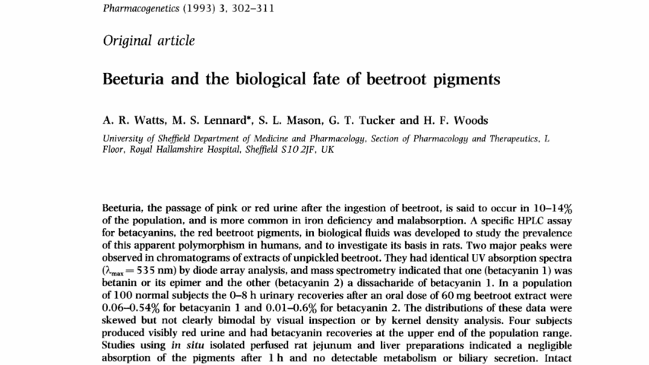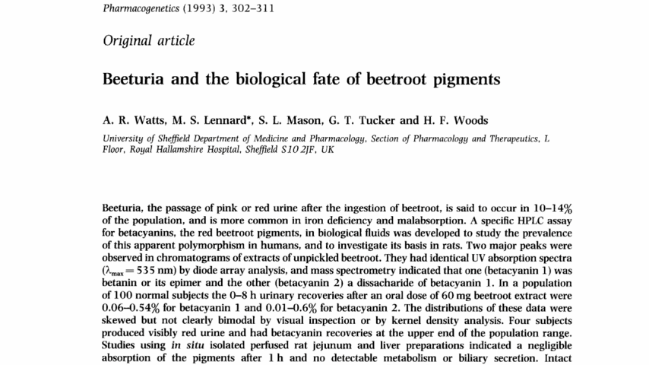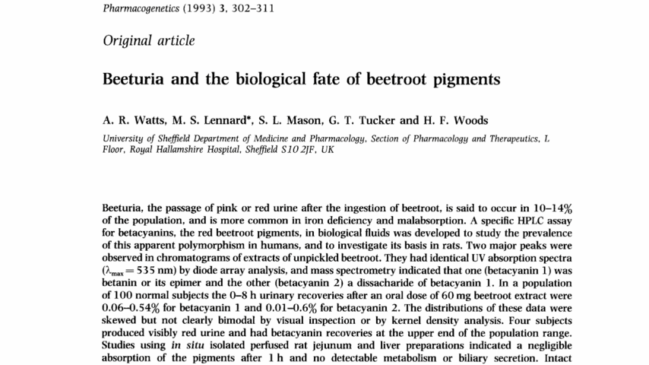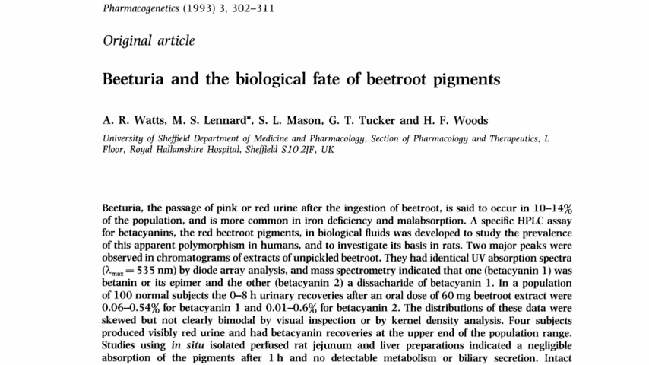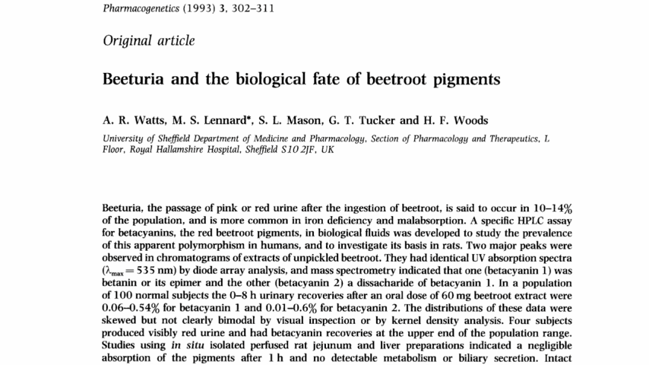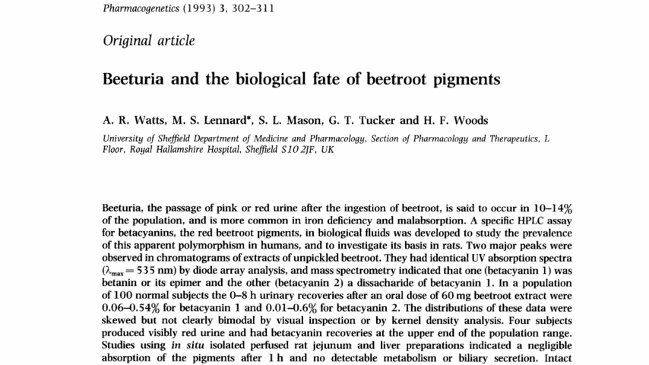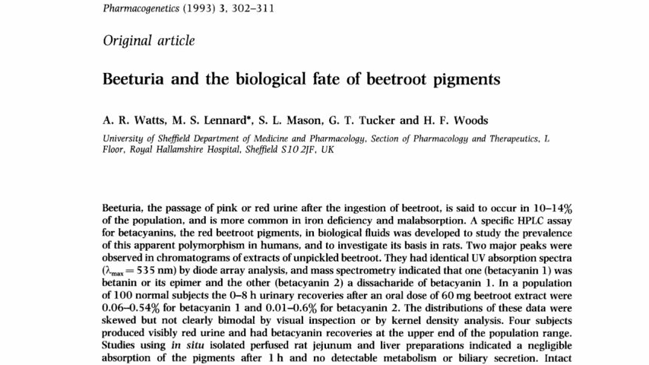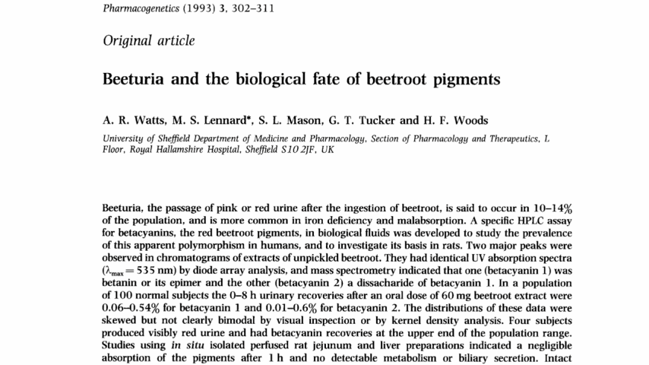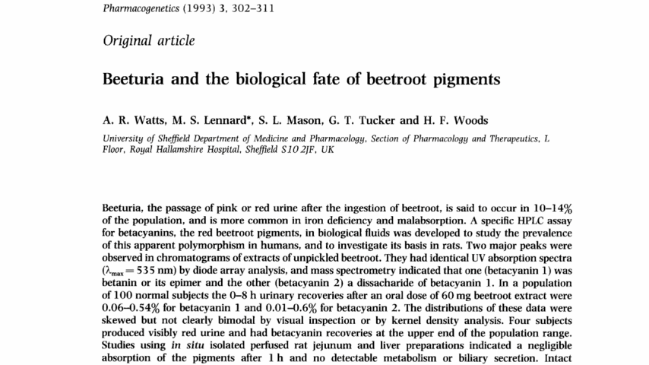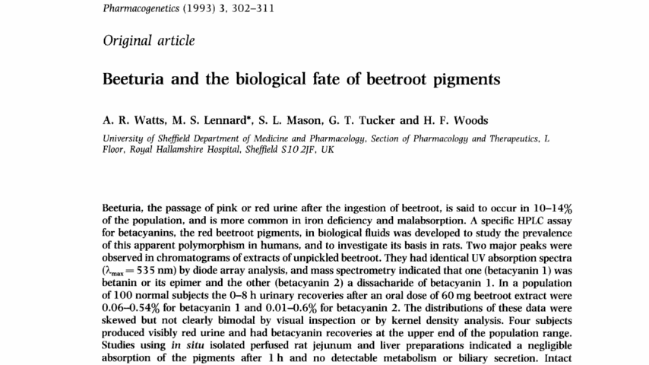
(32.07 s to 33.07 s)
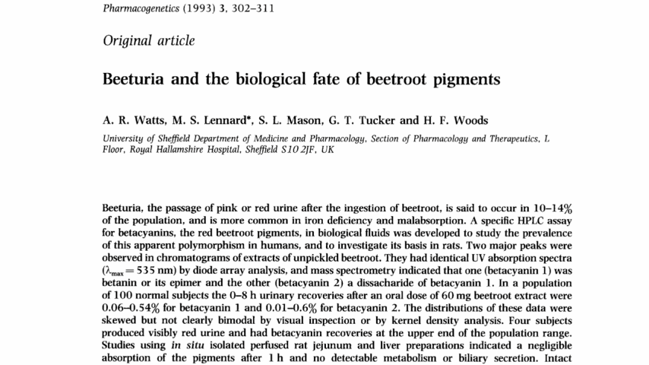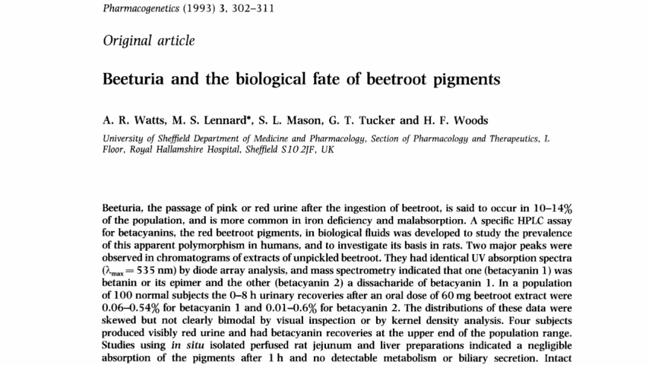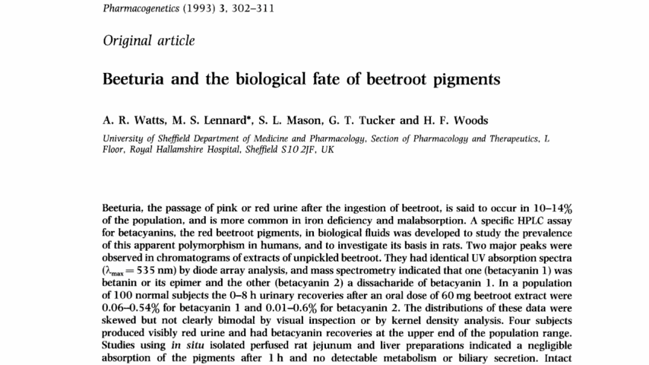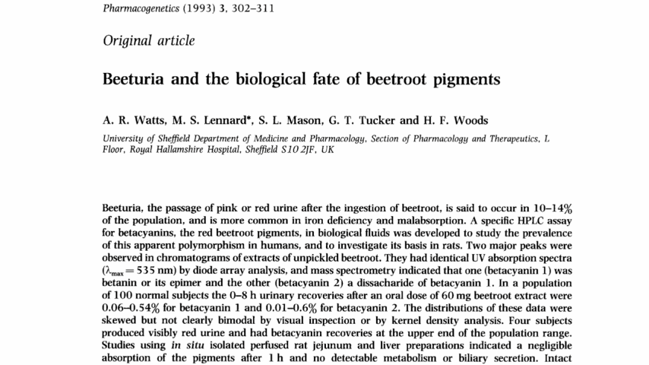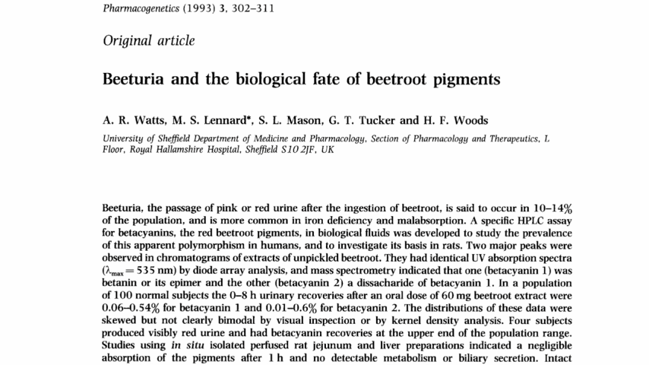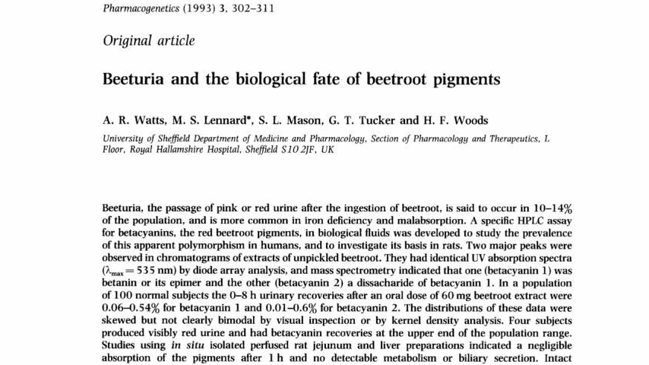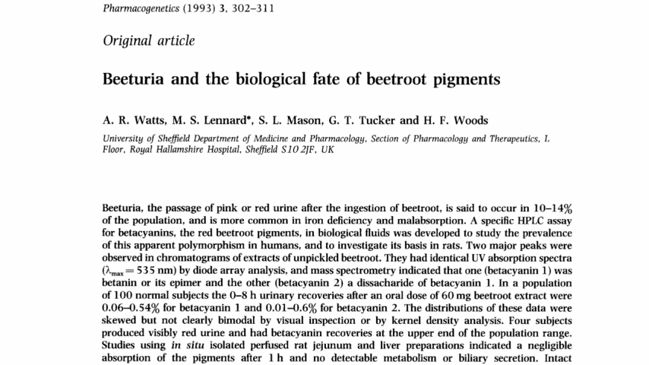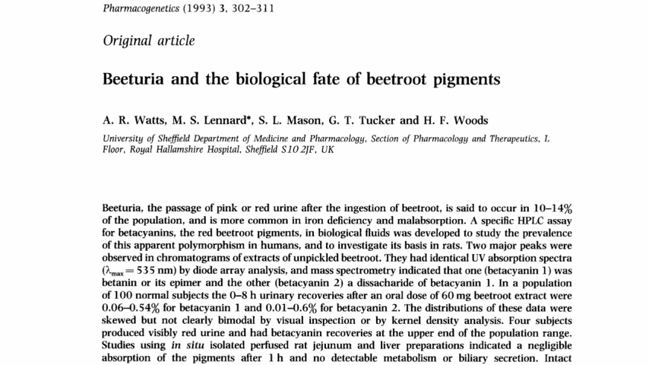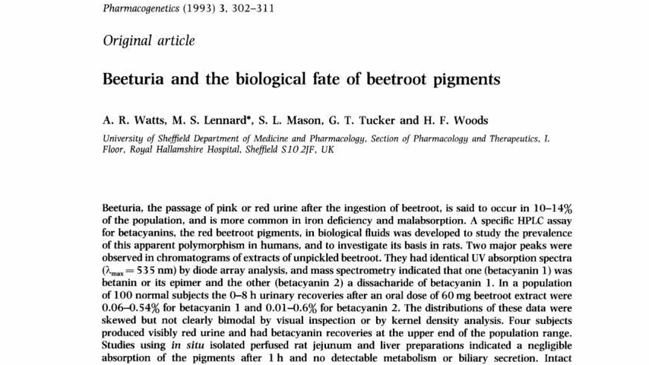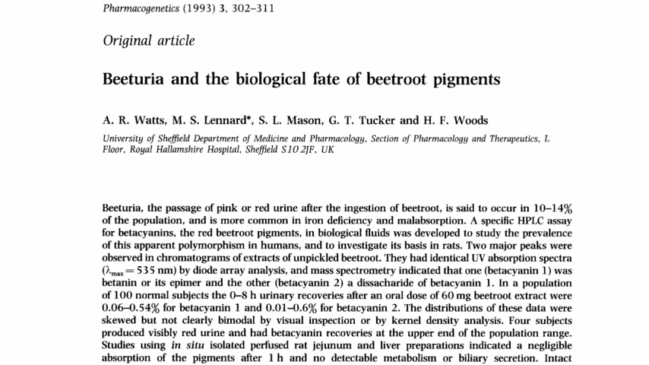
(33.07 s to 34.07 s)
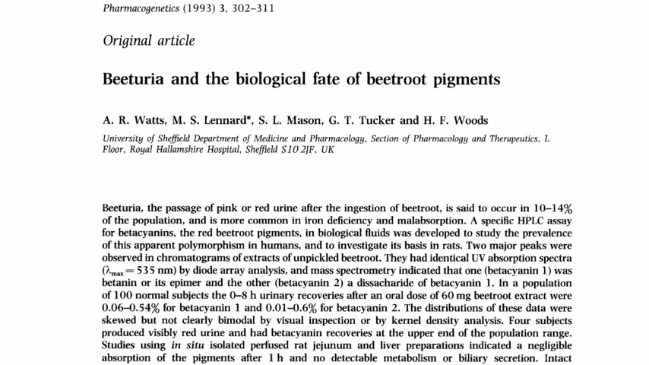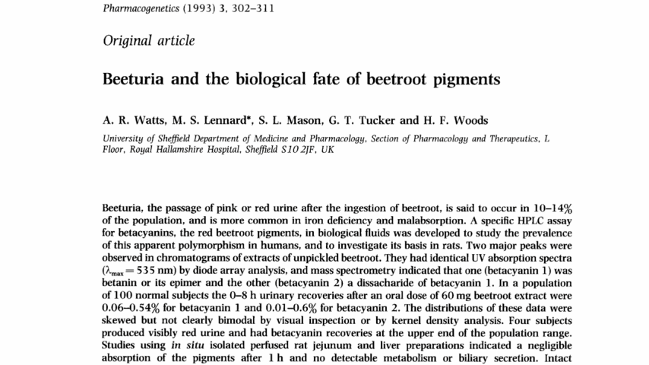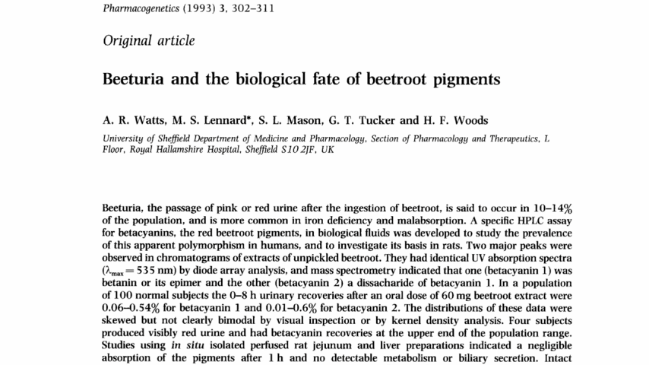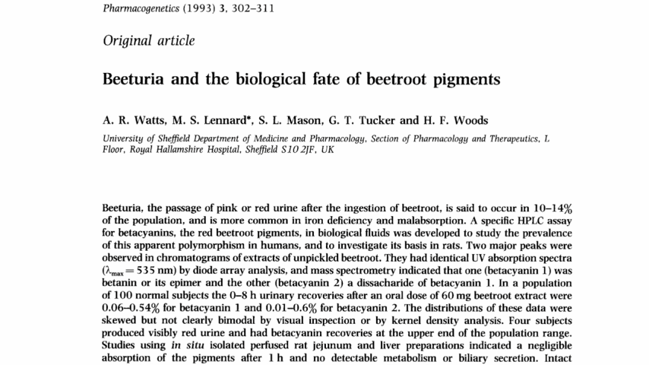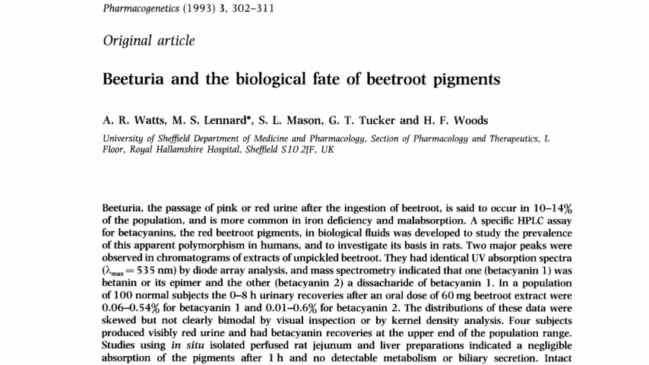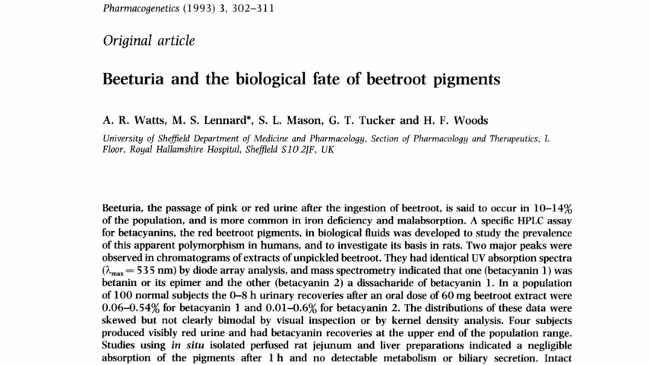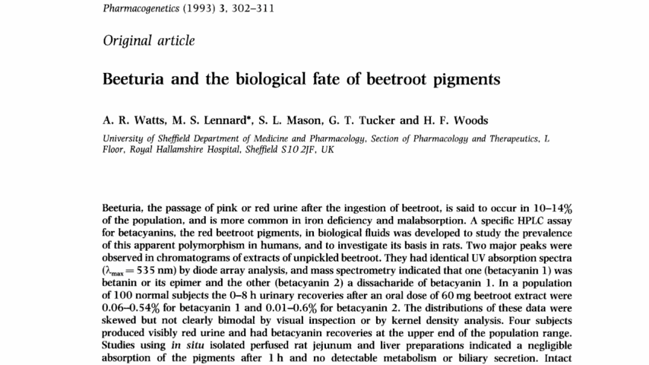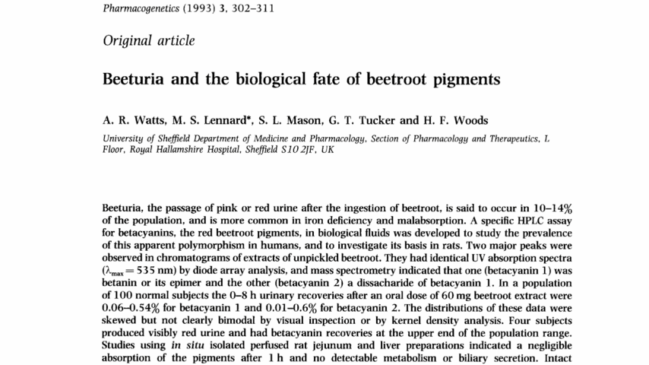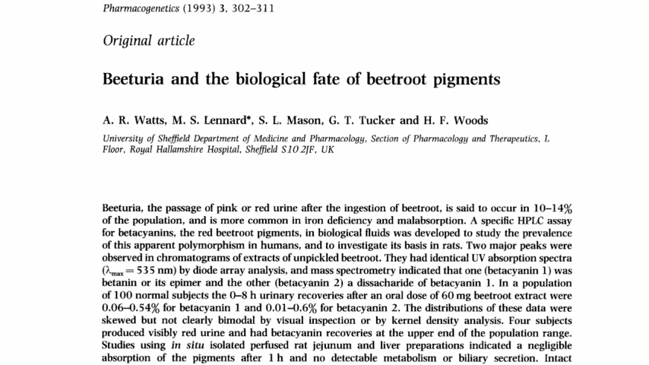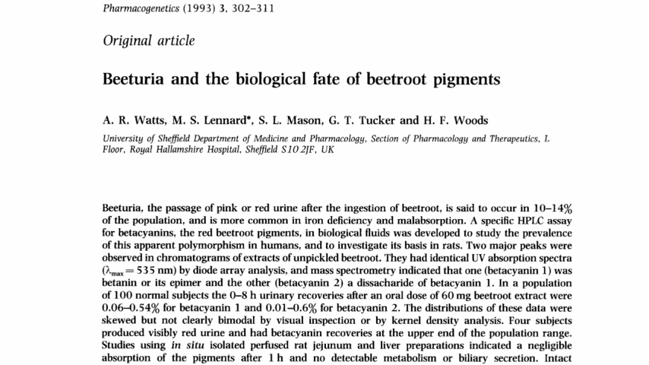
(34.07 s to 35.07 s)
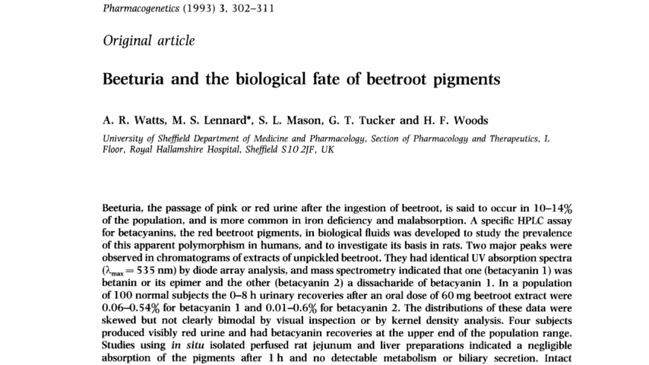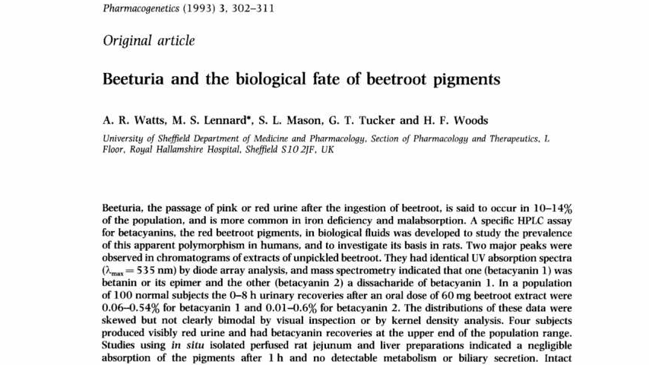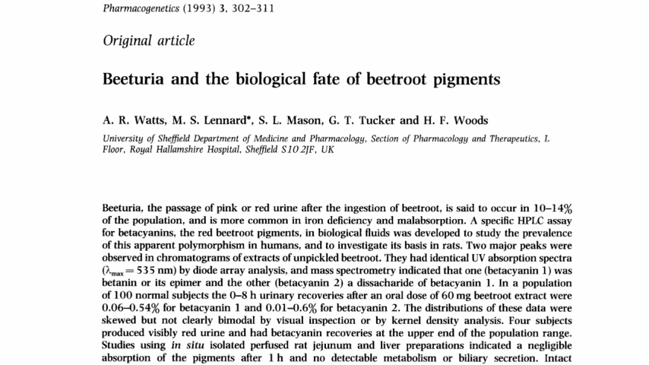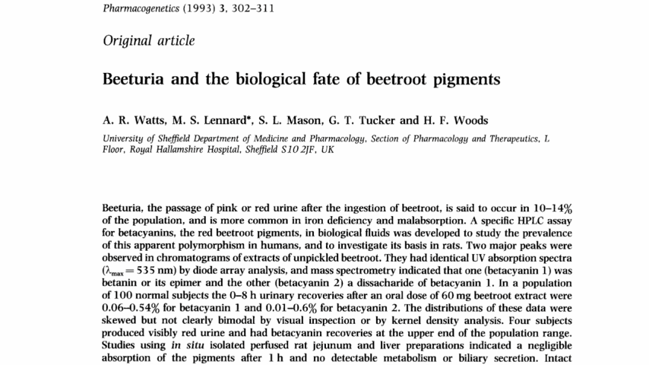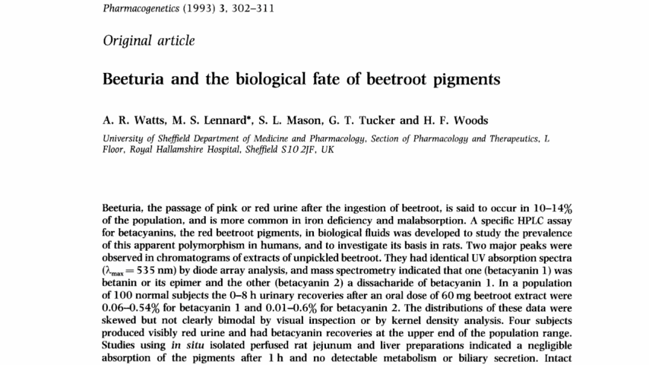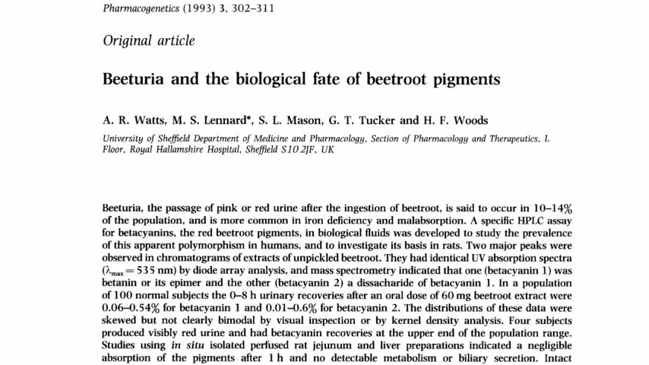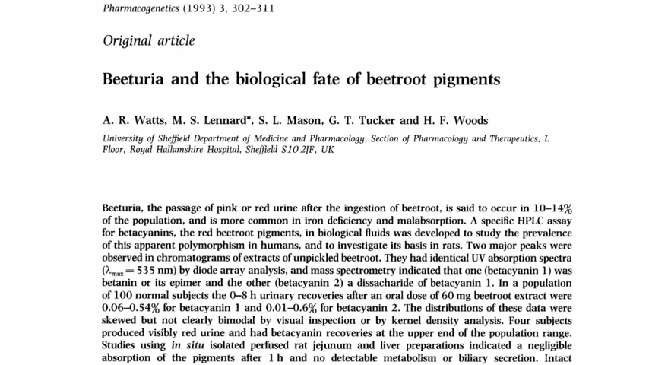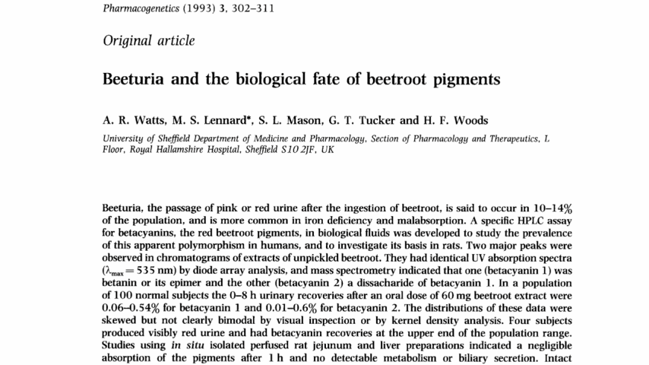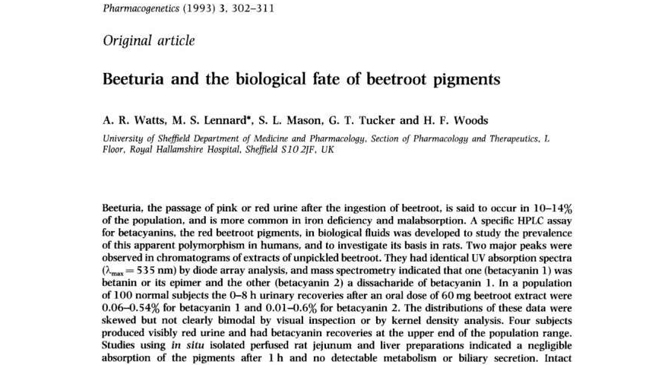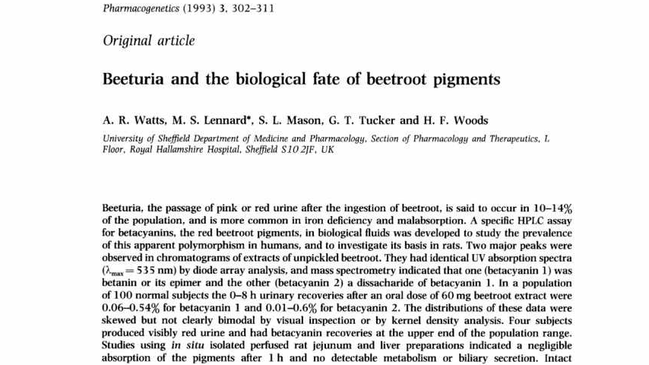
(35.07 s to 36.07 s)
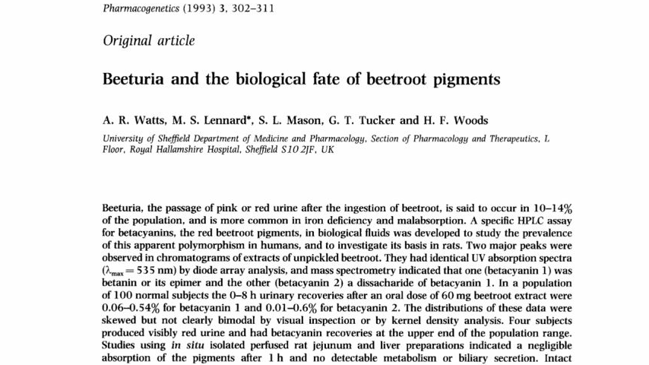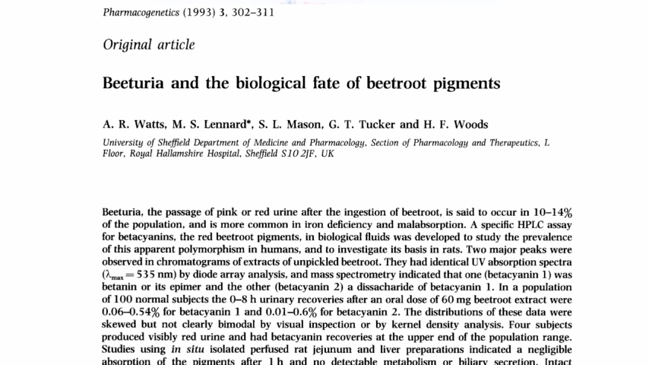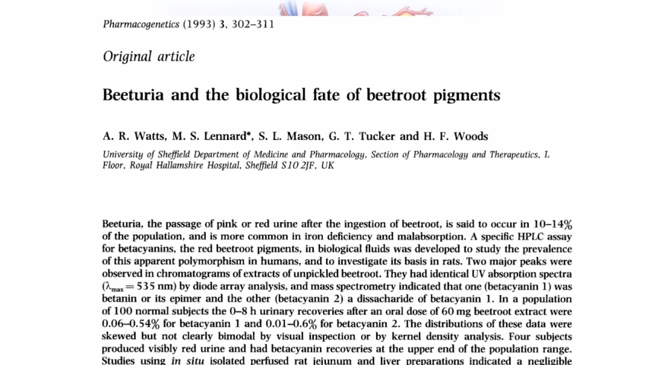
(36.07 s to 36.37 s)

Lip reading: No face is visible, so there are no lips to read.